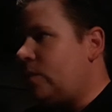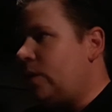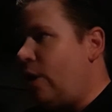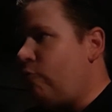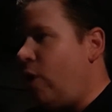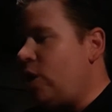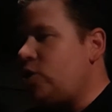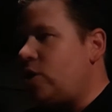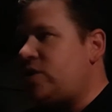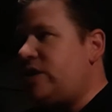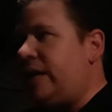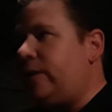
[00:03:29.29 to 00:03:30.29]

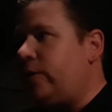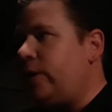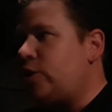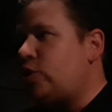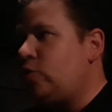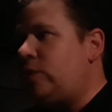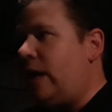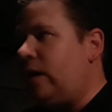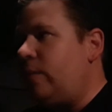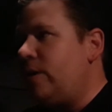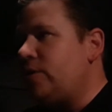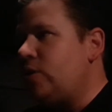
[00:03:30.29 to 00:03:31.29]
Russia said they're going to shoot down
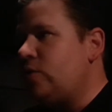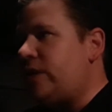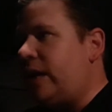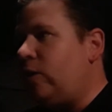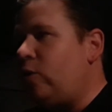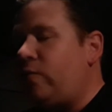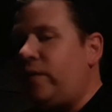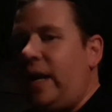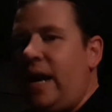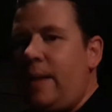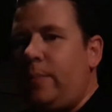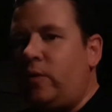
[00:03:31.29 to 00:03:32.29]
our missiles. I don't know if
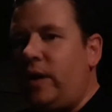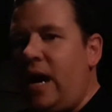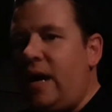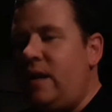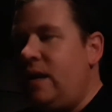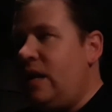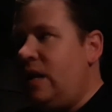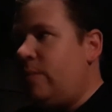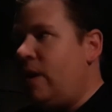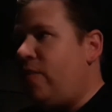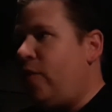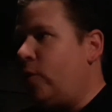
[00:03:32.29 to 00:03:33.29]
that happened or not.
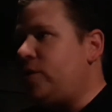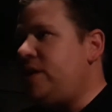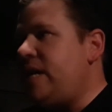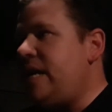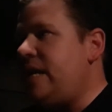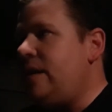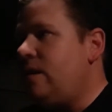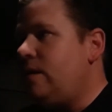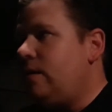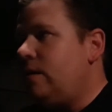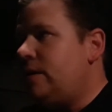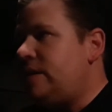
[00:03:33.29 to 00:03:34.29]
But 13
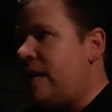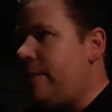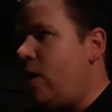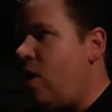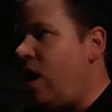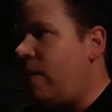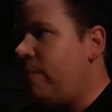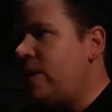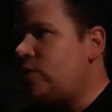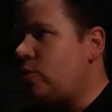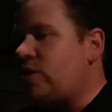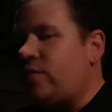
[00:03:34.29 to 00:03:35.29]
Tomahawk
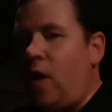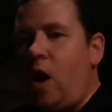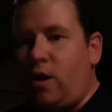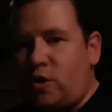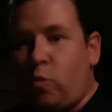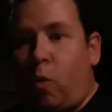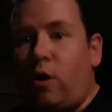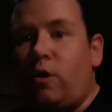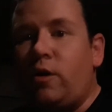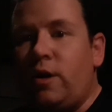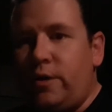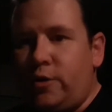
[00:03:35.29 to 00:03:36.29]
missiles of ours
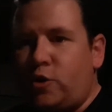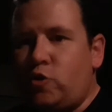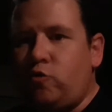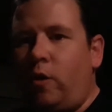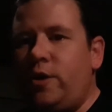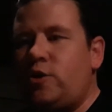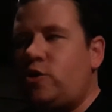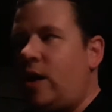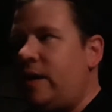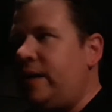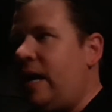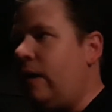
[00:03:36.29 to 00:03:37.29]
were destroyed and
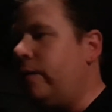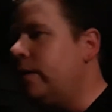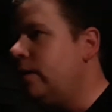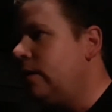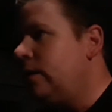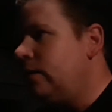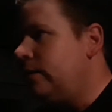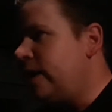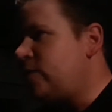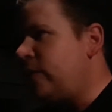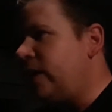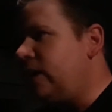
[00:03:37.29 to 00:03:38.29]
shot down.
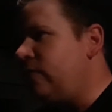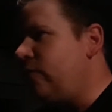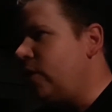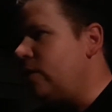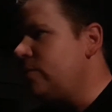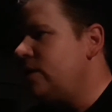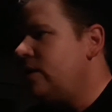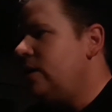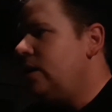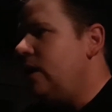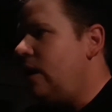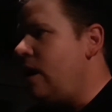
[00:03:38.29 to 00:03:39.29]
That's been confirmed.
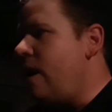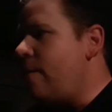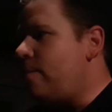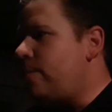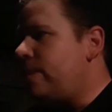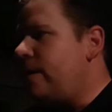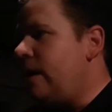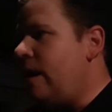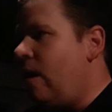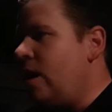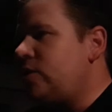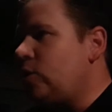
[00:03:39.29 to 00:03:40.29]

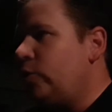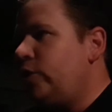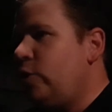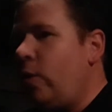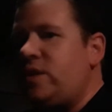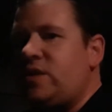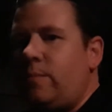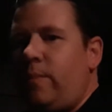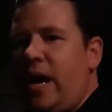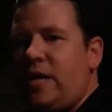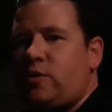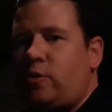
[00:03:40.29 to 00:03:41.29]
Also, the U.S.
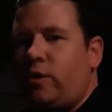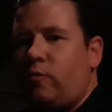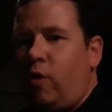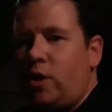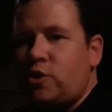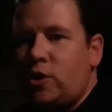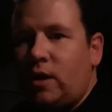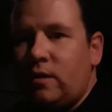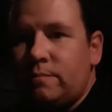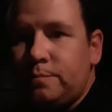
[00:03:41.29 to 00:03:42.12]
ambassador to Russia.